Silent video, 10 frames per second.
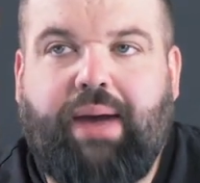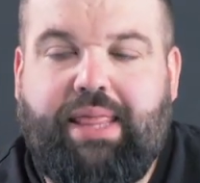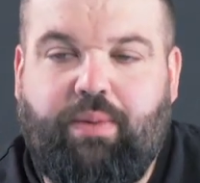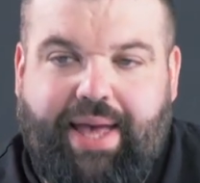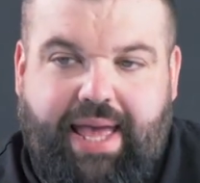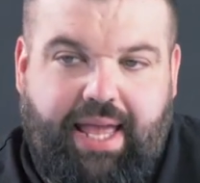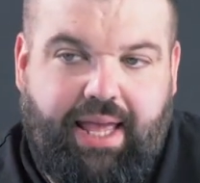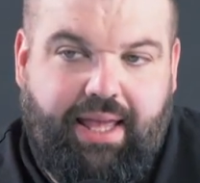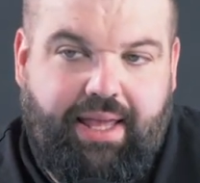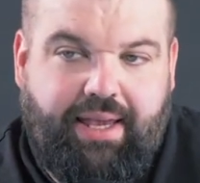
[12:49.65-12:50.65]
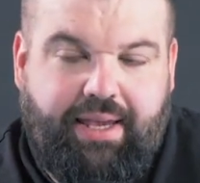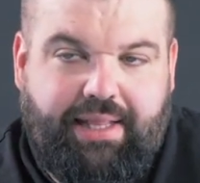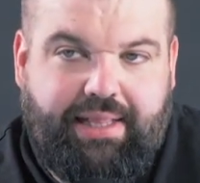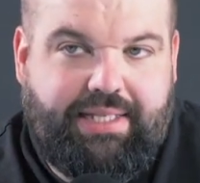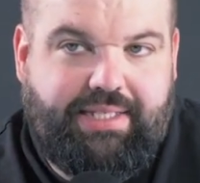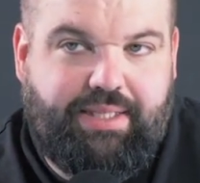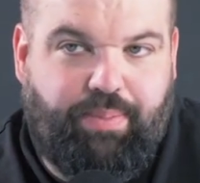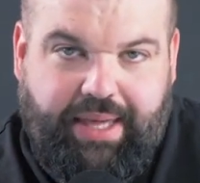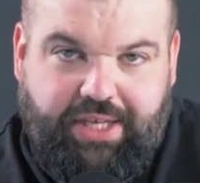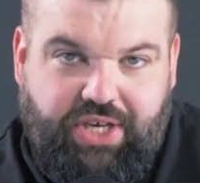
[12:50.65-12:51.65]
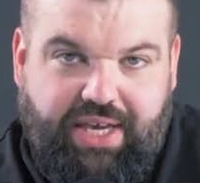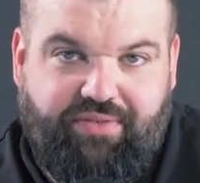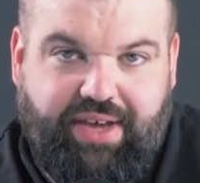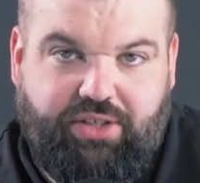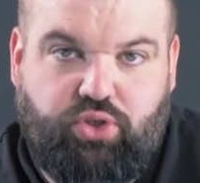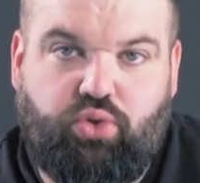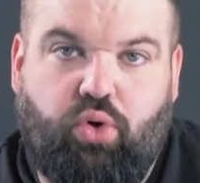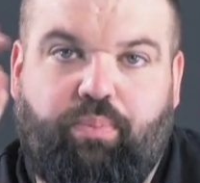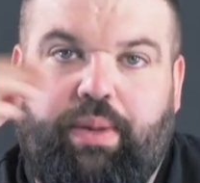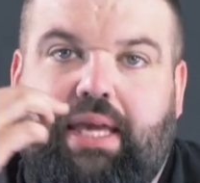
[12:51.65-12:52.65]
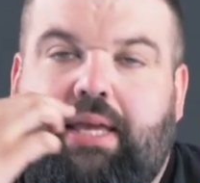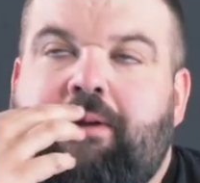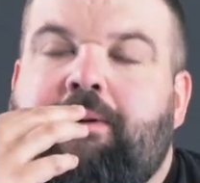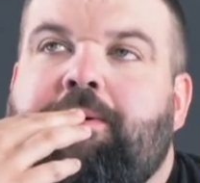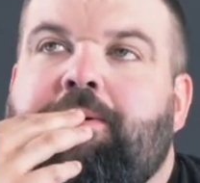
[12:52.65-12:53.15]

By the way, this is a PG event, so don't be